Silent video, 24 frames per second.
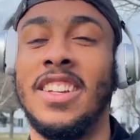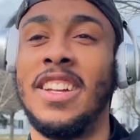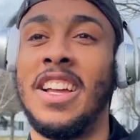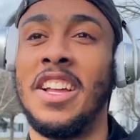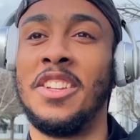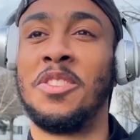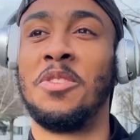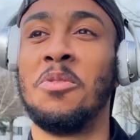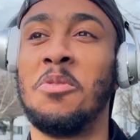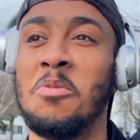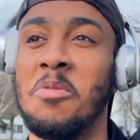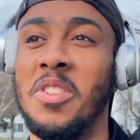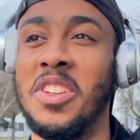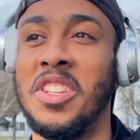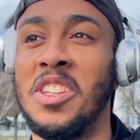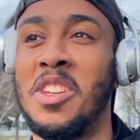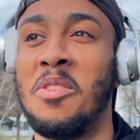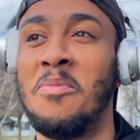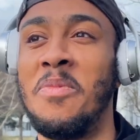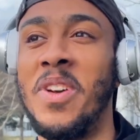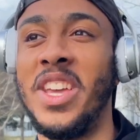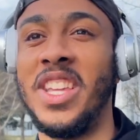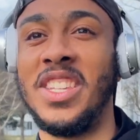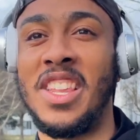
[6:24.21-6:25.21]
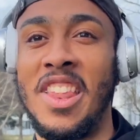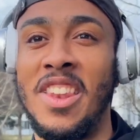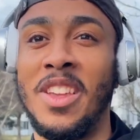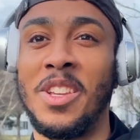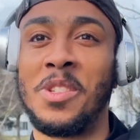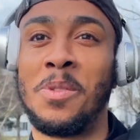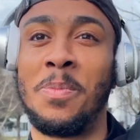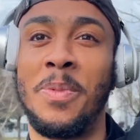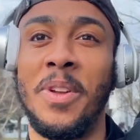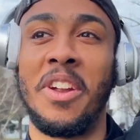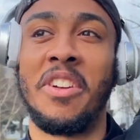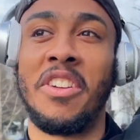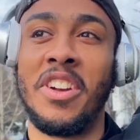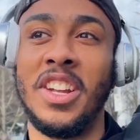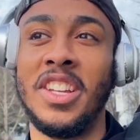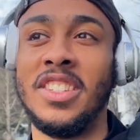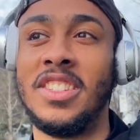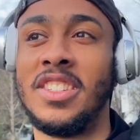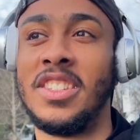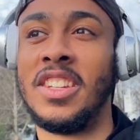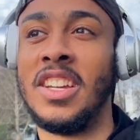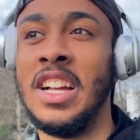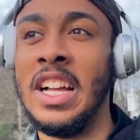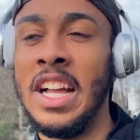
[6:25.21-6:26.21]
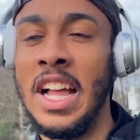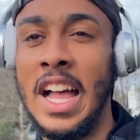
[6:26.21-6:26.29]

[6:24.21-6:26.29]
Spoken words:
as always, an amazing experience.